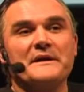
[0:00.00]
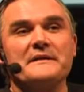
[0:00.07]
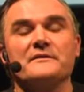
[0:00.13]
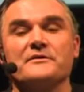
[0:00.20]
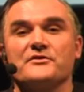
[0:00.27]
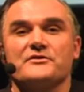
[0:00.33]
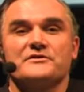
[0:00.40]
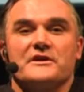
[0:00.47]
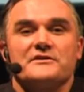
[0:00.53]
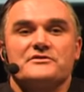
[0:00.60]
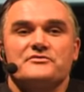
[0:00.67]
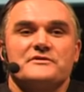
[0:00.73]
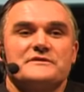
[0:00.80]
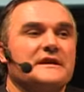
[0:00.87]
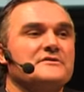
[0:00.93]
there's
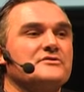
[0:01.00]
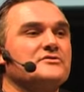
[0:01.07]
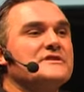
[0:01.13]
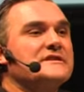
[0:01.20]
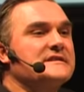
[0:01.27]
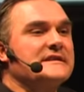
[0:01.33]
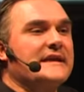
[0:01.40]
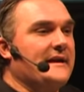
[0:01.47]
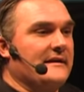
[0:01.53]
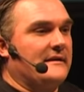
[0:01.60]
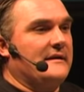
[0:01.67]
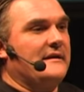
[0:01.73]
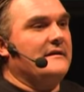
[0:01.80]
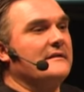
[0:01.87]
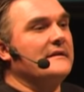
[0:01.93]
countries that you just can't
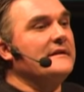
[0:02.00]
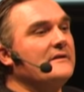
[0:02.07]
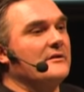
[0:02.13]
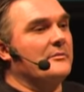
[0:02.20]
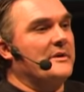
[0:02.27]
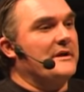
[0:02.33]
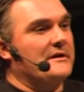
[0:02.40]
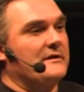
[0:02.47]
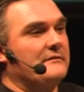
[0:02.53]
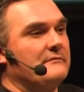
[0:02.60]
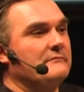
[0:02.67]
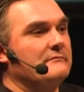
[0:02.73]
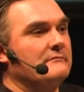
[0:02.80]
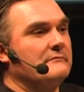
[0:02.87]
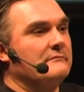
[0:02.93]
get a legal opinion.
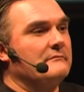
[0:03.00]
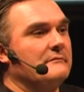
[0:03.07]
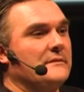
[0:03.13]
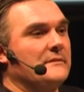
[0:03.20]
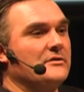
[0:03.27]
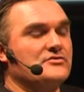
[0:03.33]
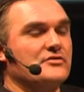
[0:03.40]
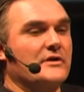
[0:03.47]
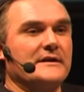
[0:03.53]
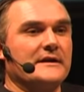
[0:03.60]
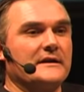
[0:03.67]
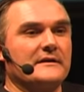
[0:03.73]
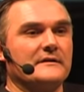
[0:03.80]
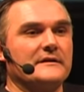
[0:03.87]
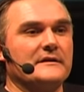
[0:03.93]
You try to get
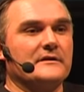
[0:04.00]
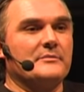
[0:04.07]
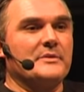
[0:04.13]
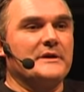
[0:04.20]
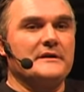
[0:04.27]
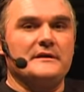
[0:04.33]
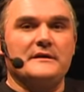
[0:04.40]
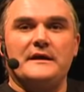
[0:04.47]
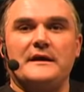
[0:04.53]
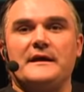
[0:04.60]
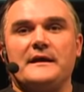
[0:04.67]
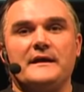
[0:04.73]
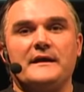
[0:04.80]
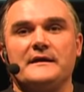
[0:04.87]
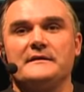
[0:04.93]
a legal opinion
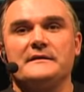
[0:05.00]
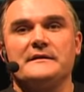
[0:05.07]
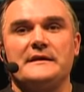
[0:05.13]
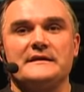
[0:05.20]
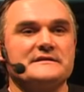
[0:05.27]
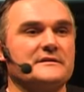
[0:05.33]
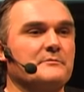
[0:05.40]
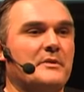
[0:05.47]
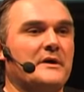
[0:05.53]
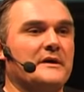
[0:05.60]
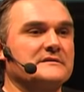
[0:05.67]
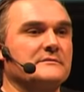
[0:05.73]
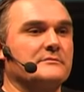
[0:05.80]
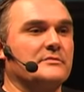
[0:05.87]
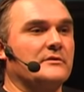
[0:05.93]
and it's
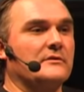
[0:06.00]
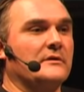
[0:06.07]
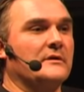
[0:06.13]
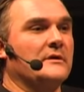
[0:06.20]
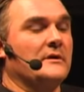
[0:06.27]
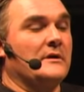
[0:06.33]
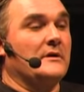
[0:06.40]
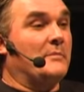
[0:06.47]
impossible. But